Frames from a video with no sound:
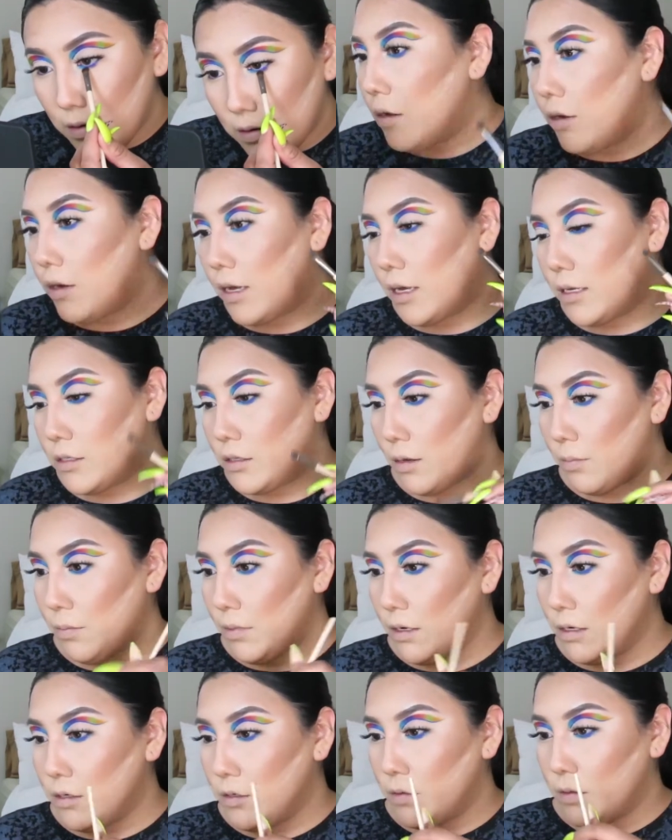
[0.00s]
Okay, so I'm
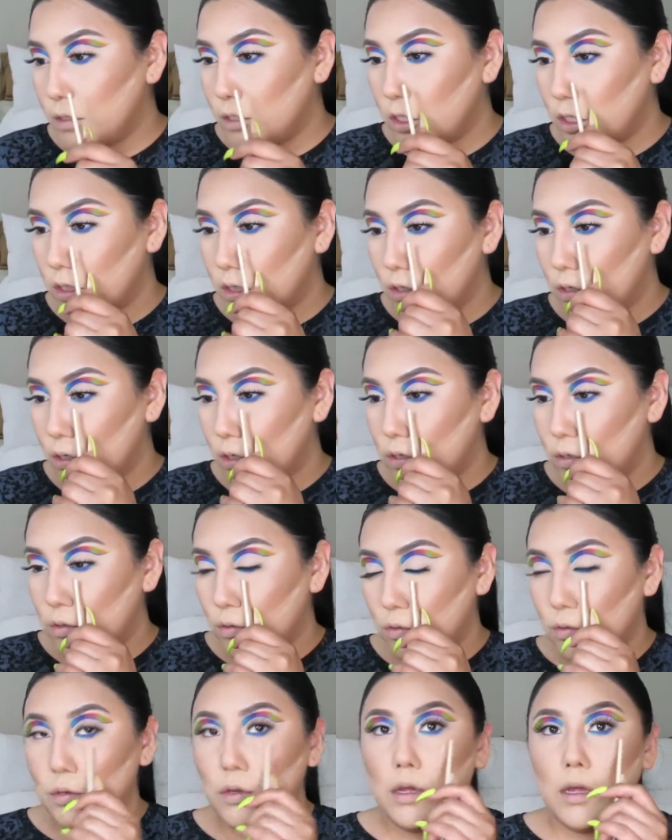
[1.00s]
gonna do is just
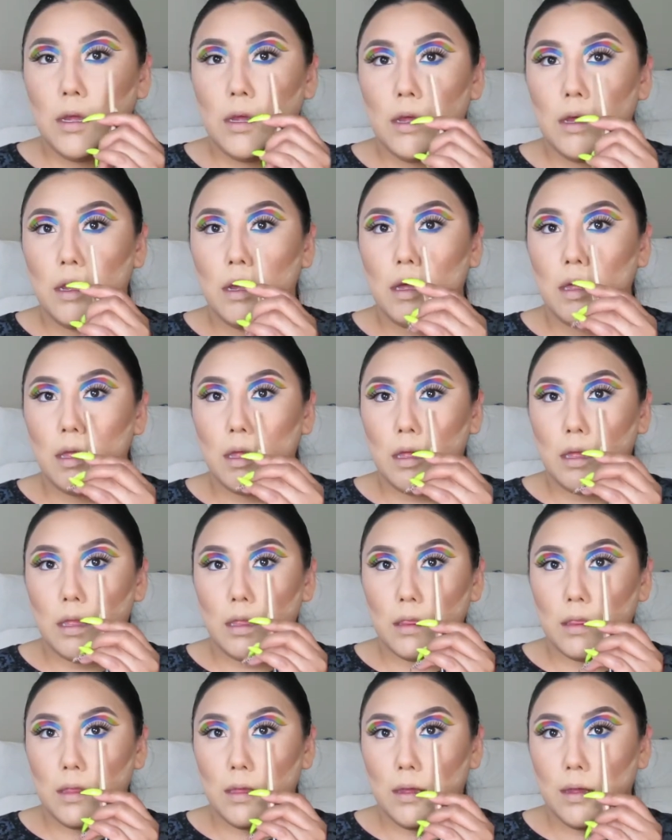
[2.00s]
do
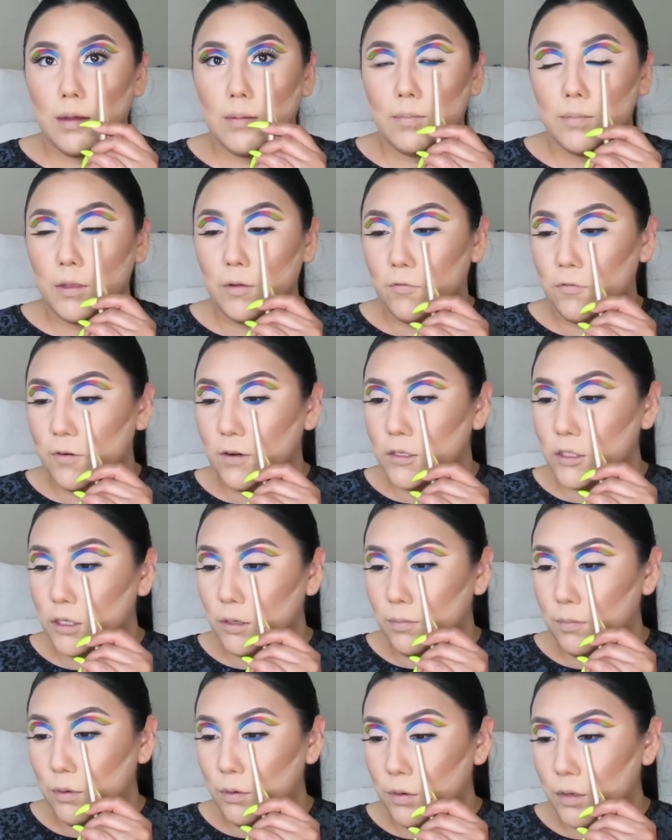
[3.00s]
the first
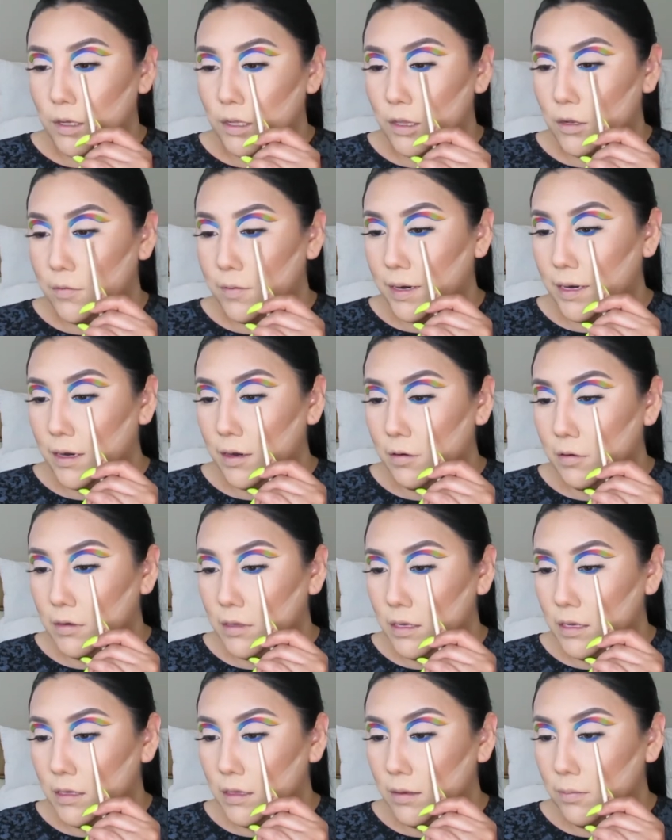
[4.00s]
blue color right here,
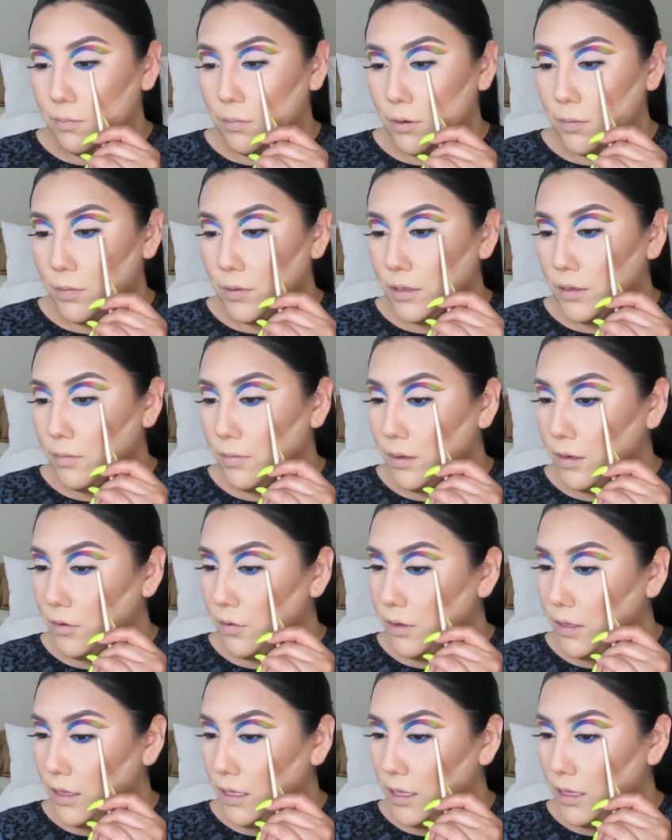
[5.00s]
and then the purple in the
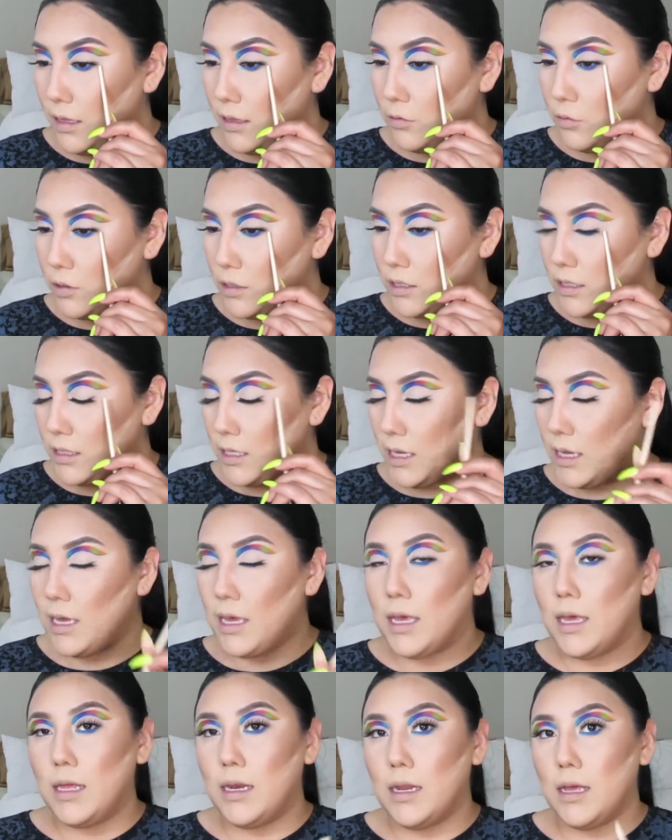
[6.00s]
middle, and then towards the
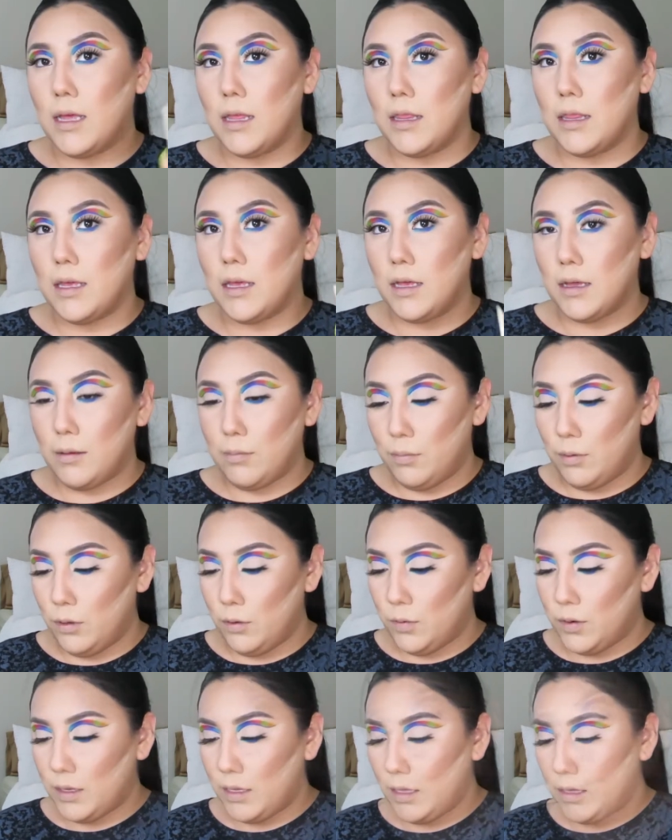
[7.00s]
end the
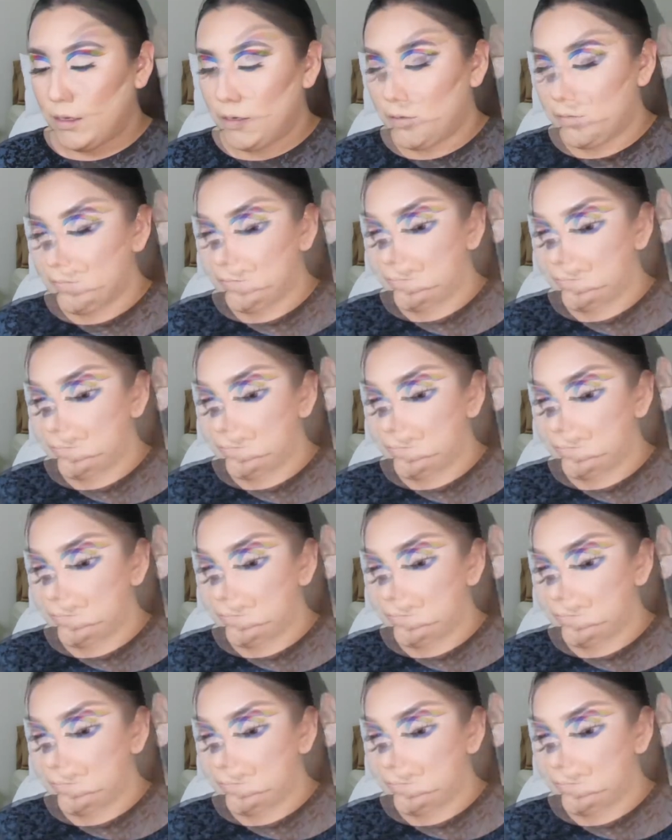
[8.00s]
blue color.